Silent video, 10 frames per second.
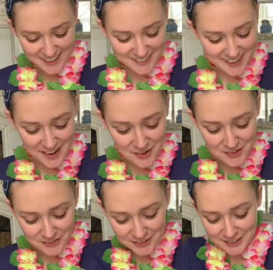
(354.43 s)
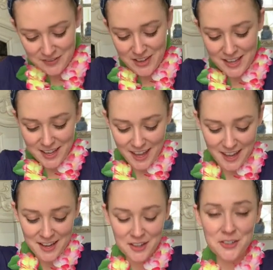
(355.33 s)
now we're going to make
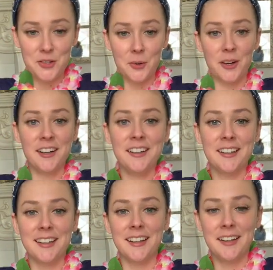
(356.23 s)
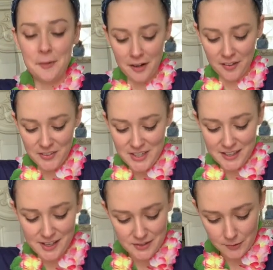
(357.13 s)
a door in our
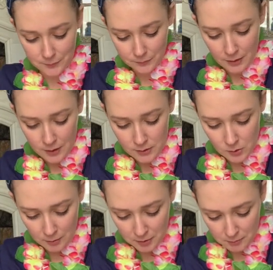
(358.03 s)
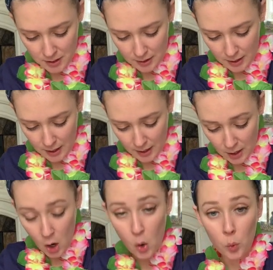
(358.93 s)
sandcastle. So I'm going to make
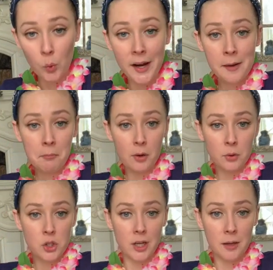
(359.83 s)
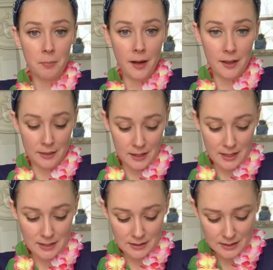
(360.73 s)
a rainbow shape on the
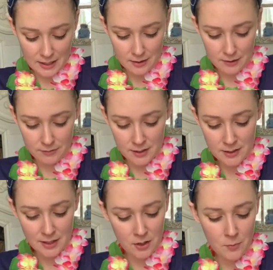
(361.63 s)
inside of this. I don't